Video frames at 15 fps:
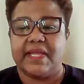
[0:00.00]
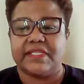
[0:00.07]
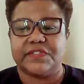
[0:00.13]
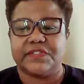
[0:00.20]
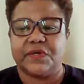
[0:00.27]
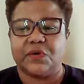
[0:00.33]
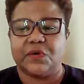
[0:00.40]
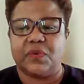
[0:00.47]

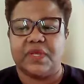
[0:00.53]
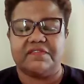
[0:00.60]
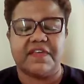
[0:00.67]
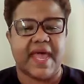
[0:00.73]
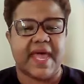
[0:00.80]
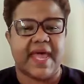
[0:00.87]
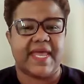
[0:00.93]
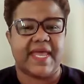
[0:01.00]
And so
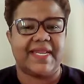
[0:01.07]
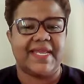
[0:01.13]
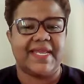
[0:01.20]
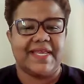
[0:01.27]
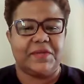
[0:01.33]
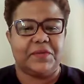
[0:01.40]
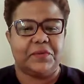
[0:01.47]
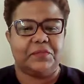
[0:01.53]
we've had
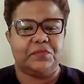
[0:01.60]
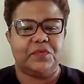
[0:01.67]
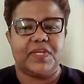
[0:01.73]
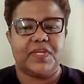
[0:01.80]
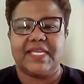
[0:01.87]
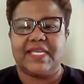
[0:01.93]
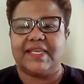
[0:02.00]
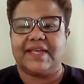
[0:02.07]

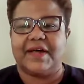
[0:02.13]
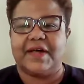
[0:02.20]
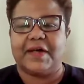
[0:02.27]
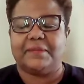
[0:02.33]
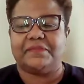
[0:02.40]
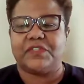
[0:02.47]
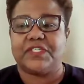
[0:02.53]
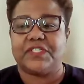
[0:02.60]
really
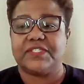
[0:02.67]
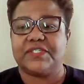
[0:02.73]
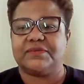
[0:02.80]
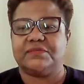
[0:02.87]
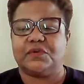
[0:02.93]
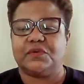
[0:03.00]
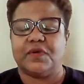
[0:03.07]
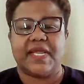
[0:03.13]
just
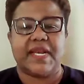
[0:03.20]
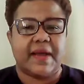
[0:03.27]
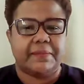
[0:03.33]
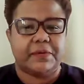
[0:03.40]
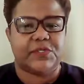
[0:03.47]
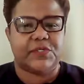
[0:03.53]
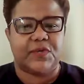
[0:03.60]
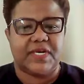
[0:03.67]
a great
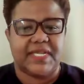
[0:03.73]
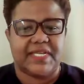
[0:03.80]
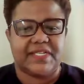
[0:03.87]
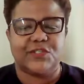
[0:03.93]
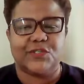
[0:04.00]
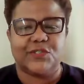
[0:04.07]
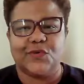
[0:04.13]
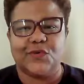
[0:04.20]

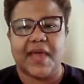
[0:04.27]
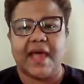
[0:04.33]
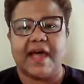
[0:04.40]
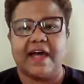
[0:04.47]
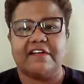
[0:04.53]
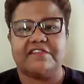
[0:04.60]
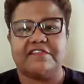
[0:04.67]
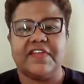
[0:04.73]
opportunity to
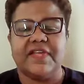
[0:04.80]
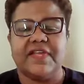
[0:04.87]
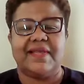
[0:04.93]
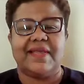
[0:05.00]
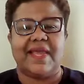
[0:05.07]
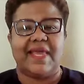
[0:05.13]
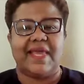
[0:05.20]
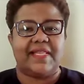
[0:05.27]
have
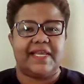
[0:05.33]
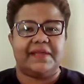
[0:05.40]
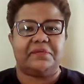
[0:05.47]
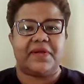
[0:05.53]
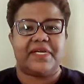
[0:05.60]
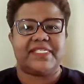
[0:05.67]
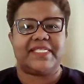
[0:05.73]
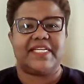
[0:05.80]
ALA
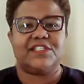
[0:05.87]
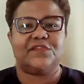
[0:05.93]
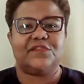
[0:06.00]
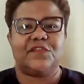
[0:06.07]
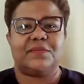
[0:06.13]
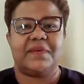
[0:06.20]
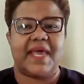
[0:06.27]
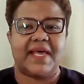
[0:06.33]
presidents
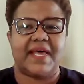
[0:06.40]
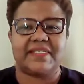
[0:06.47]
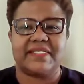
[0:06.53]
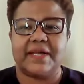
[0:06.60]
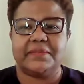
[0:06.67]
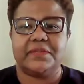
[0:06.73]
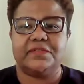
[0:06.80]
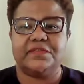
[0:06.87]
for the
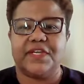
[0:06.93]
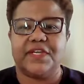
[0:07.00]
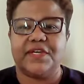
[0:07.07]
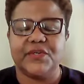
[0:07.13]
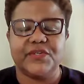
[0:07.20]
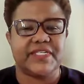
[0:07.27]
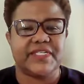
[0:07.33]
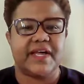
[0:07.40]
past couple of
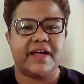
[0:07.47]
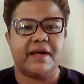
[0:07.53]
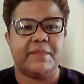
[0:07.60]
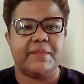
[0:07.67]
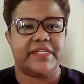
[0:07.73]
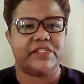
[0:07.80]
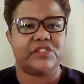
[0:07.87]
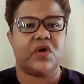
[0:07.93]
years
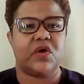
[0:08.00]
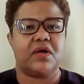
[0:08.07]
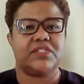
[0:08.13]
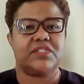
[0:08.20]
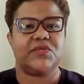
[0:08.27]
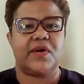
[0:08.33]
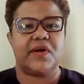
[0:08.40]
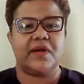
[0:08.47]
come and
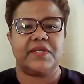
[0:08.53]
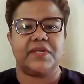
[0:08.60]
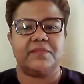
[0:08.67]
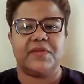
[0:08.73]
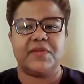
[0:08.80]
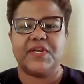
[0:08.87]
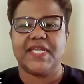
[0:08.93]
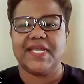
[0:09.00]
talk to our
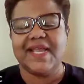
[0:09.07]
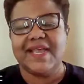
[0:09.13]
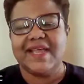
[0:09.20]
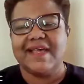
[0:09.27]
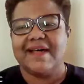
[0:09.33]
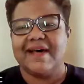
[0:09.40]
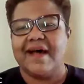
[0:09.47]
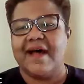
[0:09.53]
community.
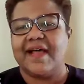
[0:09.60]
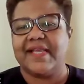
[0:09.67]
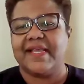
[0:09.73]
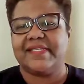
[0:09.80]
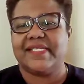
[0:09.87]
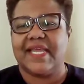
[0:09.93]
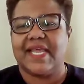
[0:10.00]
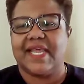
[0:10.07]

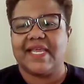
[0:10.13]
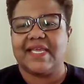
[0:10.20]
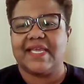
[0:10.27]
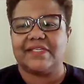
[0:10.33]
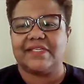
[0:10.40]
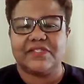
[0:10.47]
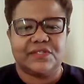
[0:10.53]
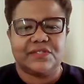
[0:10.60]
And today
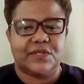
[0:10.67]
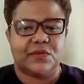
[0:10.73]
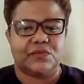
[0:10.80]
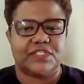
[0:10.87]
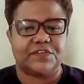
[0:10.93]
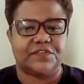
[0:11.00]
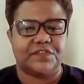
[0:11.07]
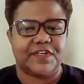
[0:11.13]
is
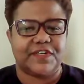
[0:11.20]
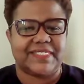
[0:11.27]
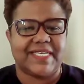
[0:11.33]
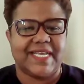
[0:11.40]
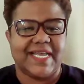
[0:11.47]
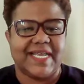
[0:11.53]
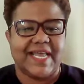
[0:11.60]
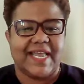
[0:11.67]
no
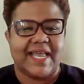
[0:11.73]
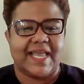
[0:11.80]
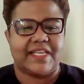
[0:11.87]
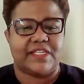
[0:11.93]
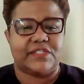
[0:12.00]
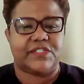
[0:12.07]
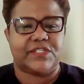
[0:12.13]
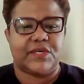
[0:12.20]
different.
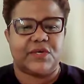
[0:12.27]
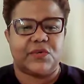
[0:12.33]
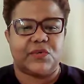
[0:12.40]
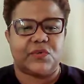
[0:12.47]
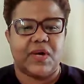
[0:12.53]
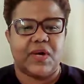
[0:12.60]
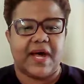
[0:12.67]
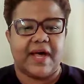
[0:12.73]
And
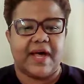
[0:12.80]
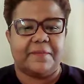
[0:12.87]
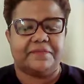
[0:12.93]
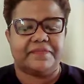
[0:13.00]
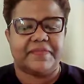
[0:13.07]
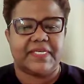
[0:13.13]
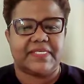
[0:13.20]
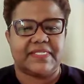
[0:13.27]
so
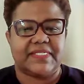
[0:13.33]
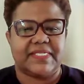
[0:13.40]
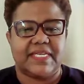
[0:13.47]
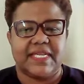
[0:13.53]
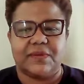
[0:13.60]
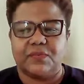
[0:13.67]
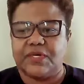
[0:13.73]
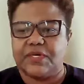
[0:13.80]

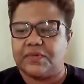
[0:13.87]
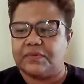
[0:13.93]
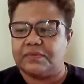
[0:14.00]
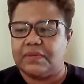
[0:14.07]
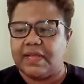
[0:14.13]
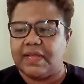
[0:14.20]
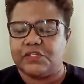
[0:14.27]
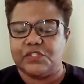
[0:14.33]
Cindy
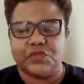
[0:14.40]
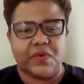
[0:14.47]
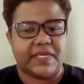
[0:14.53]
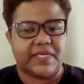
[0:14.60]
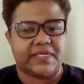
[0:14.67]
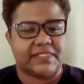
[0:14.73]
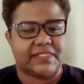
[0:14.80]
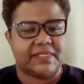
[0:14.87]
will
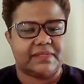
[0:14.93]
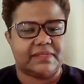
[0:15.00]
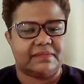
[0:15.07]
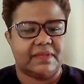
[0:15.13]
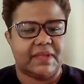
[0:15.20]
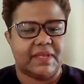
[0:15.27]
join us